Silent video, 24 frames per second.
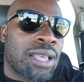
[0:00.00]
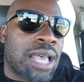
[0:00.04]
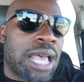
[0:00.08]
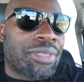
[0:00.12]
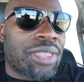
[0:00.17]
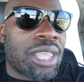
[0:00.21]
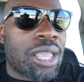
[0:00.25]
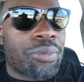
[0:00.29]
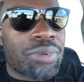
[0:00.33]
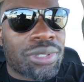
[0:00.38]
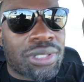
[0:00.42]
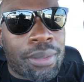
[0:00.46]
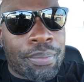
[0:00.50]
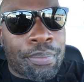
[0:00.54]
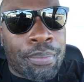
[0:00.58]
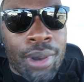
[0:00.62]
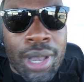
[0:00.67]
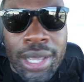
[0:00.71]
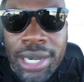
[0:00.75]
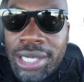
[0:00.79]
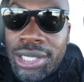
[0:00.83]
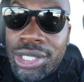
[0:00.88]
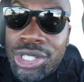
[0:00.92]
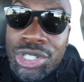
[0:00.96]
I think it was a
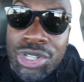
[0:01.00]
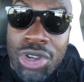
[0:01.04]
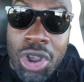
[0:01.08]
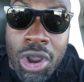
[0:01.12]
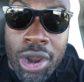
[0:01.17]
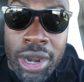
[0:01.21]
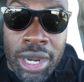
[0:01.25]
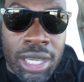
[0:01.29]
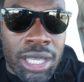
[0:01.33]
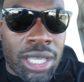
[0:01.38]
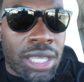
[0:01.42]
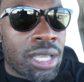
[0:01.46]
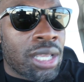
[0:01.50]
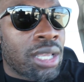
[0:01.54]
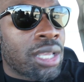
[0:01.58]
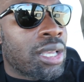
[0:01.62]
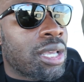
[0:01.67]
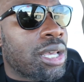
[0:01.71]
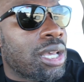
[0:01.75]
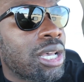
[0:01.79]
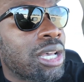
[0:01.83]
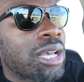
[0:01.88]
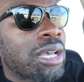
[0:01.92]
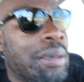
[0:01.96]
bonnet shark,
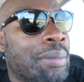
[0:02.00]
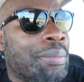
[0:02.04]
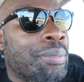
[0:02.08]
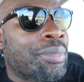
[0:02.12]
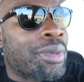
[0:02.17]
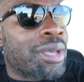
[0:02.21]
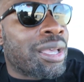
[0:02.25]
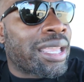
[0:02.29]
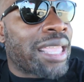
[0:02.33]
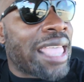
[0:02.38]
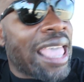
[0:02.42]
a